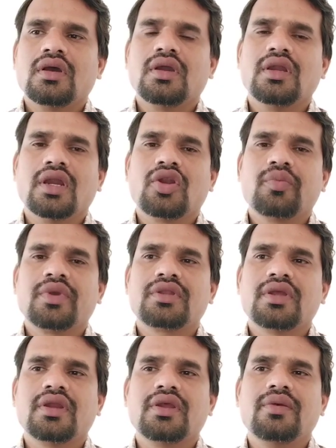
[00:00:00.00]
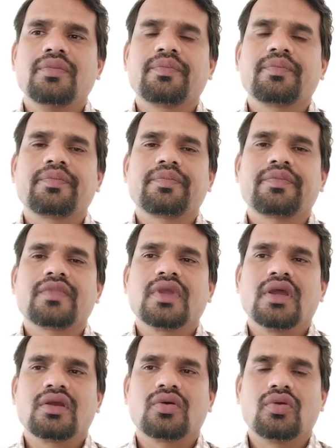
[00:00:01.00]
In atomic theory
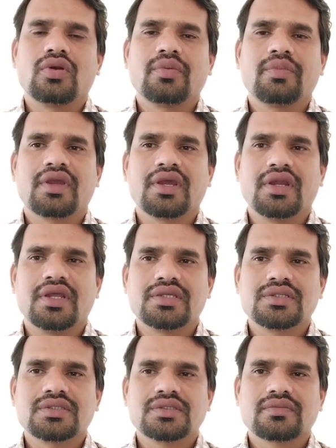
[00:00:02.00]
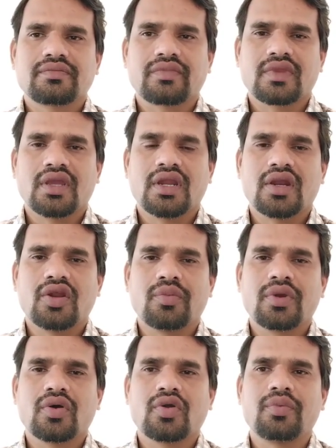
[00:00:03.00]
and quantum mechanics, an
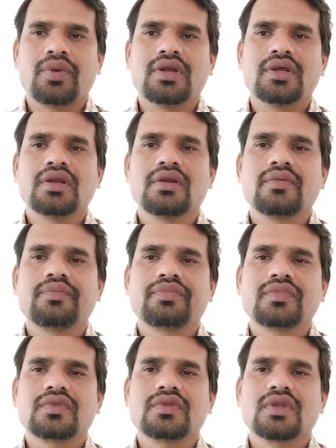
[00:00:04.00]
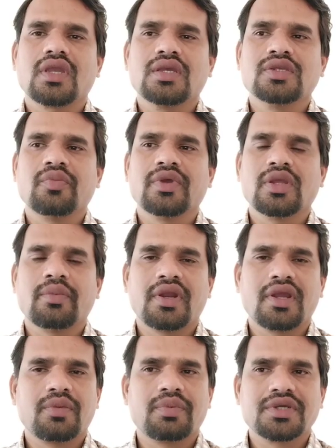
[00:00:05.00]
atomic orbital is a
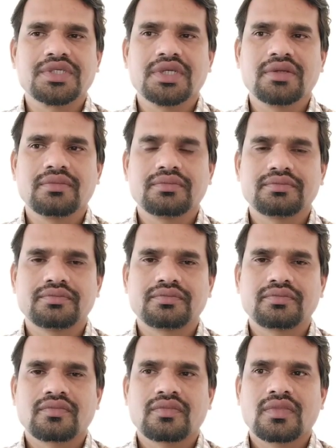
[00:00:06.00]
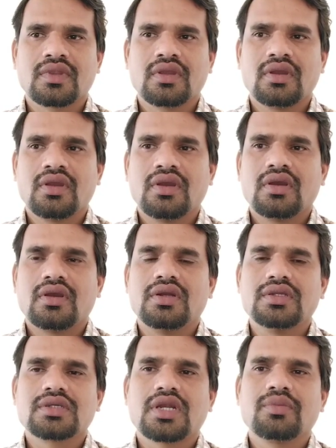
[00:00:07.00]
mathematical function
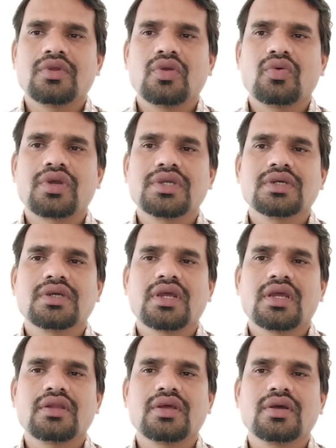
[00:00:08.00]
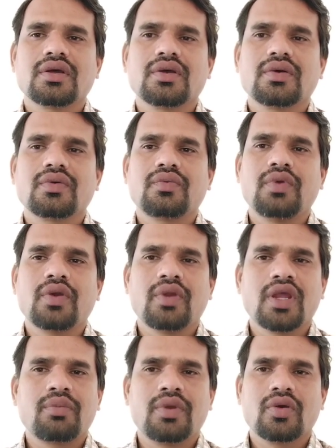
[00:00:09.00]
describing the location and the wave-like